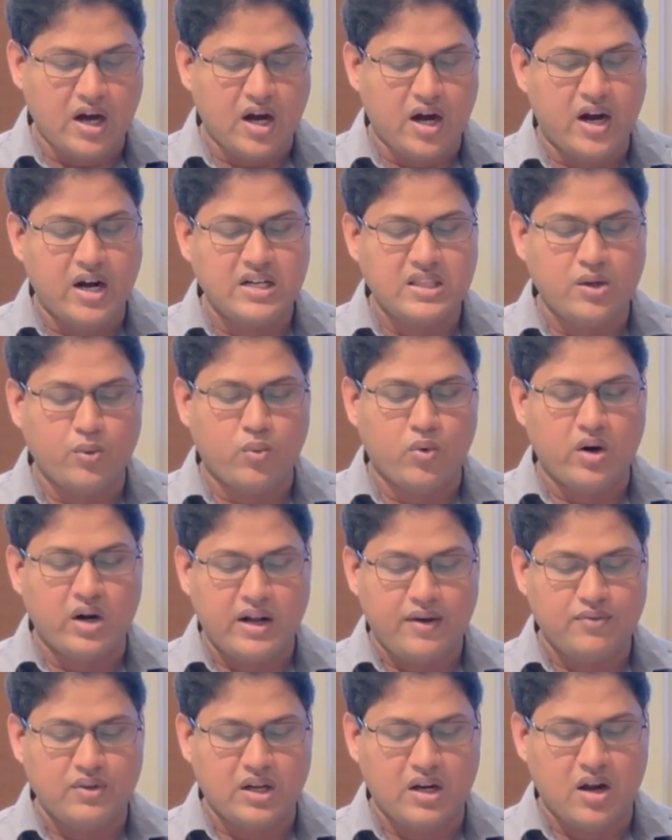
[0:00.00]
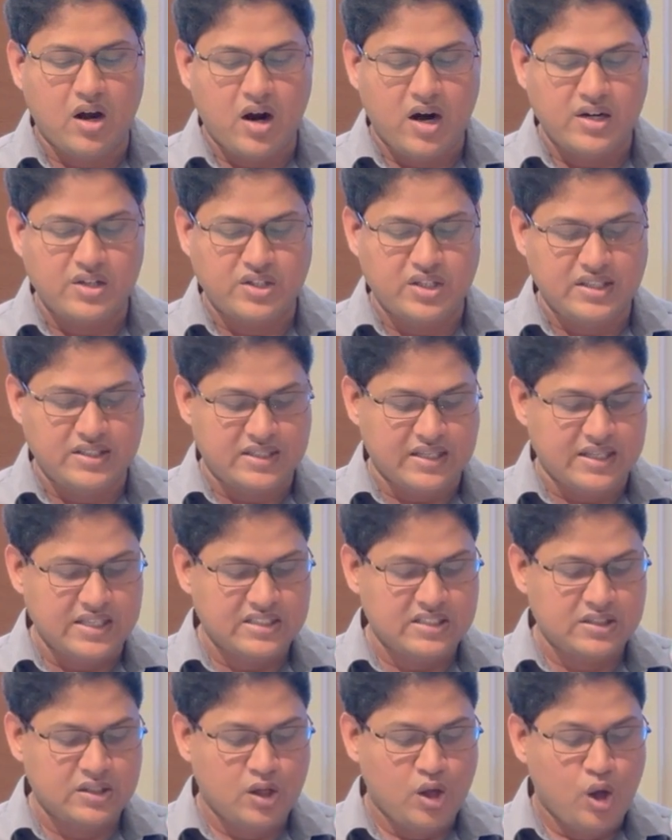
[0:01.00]
heard the word of the Lord
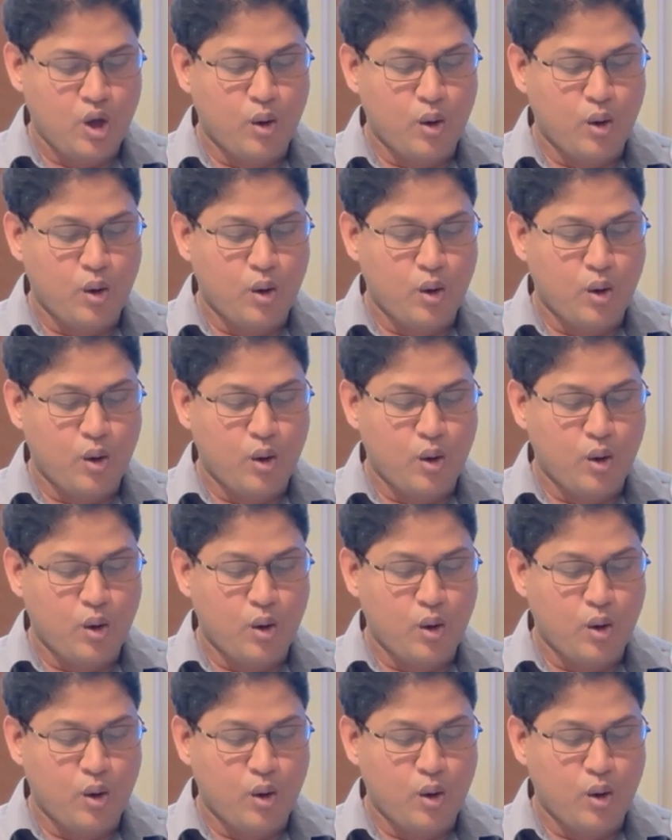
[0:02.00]
Jesus,